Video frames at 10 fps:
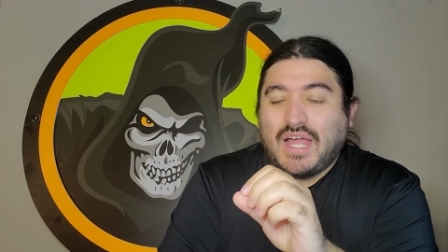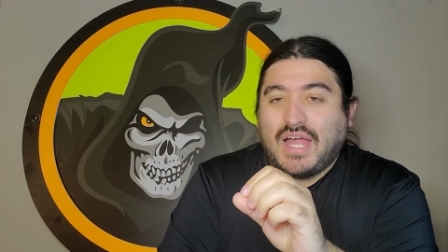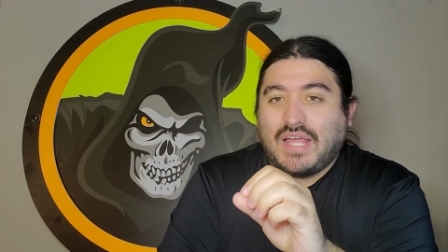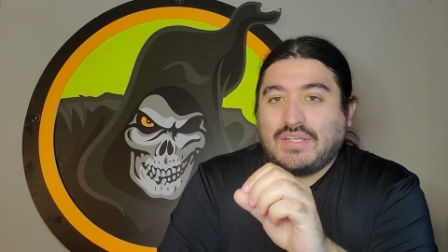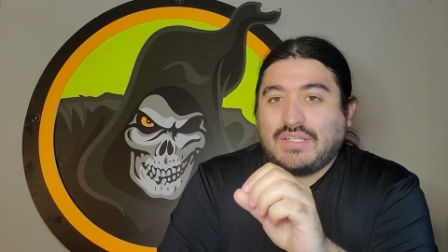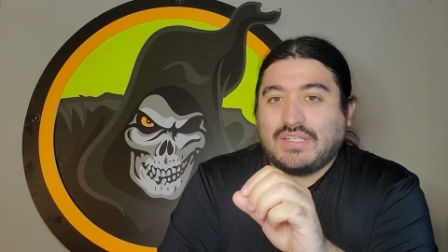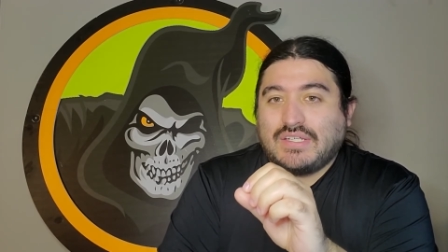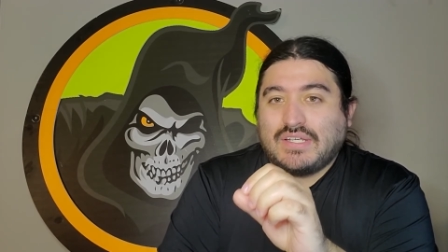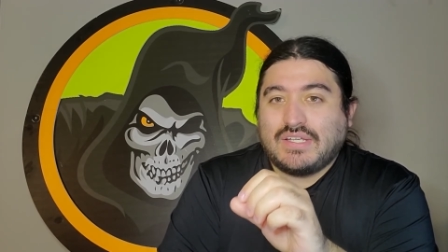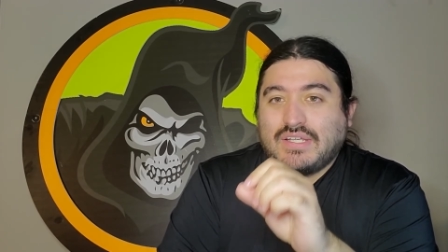
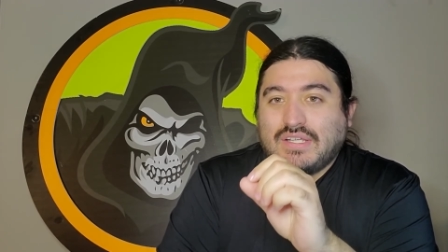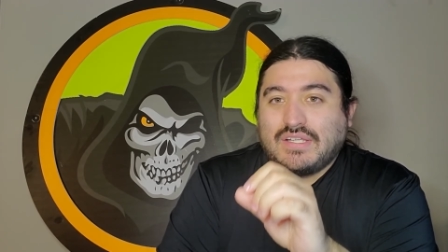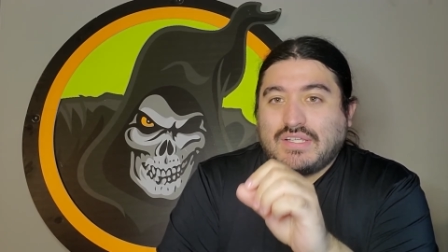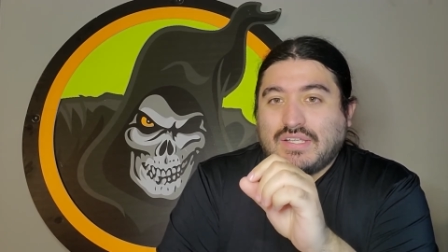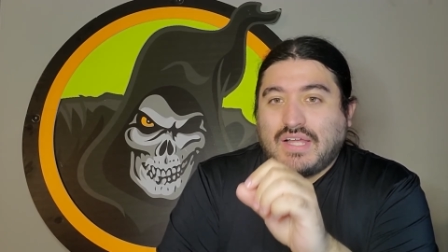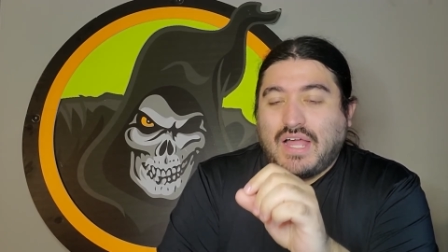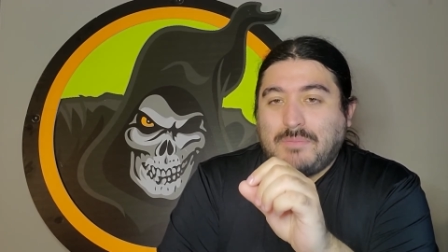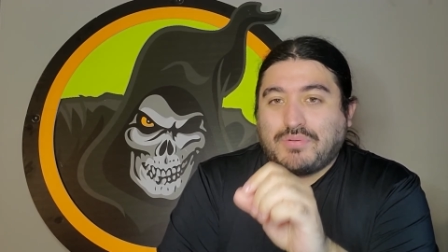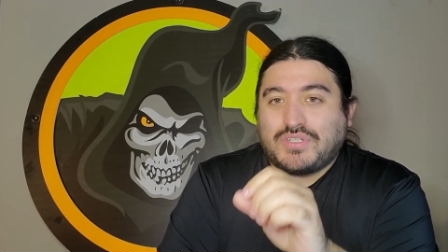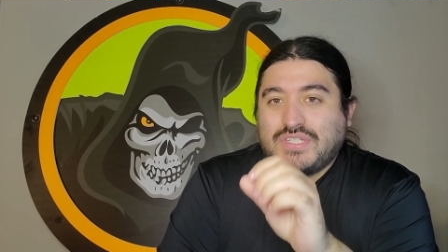I I
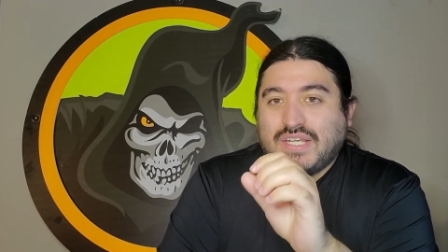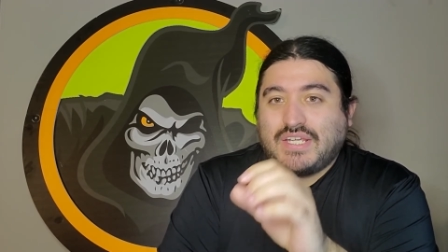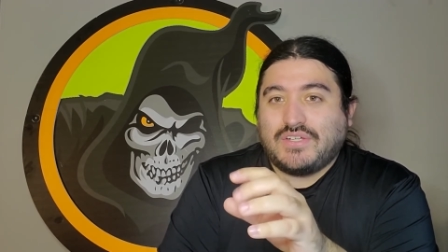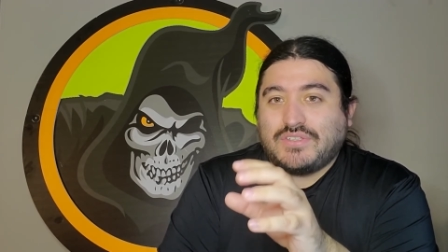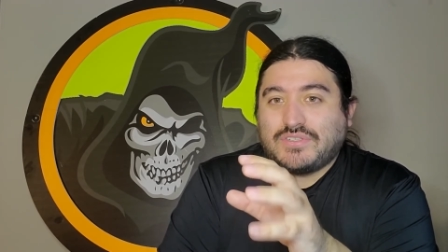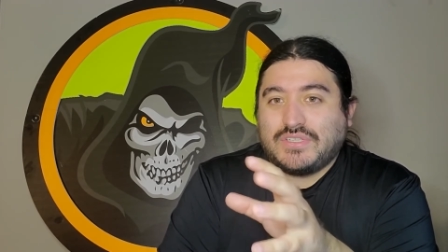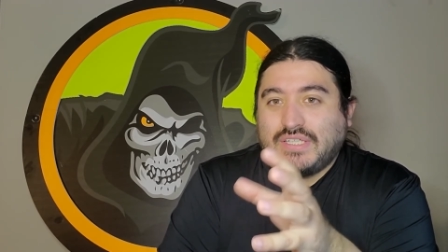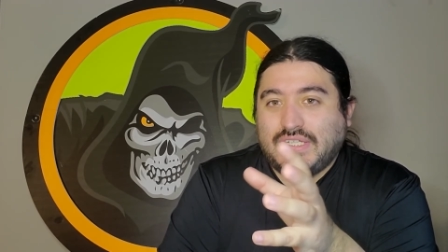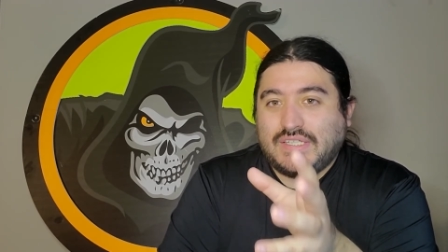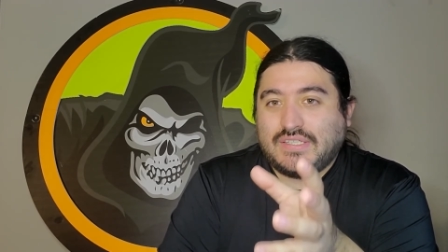
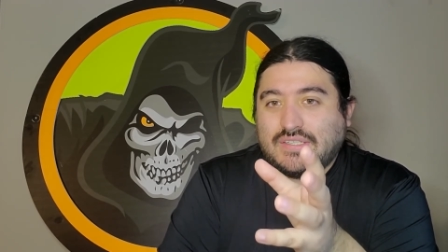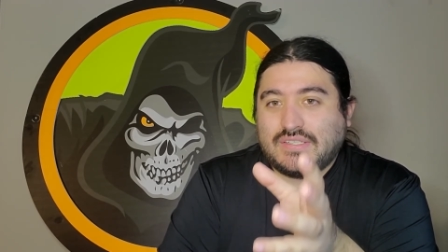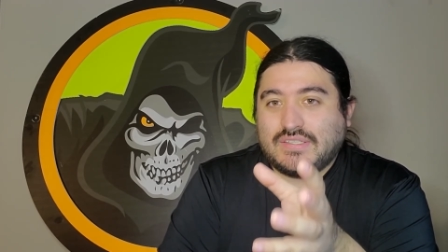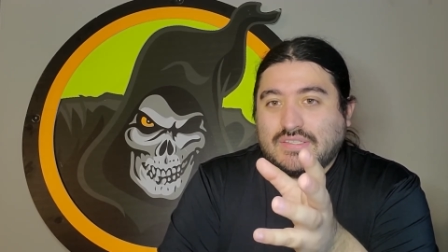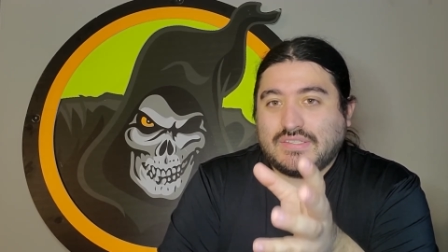particularly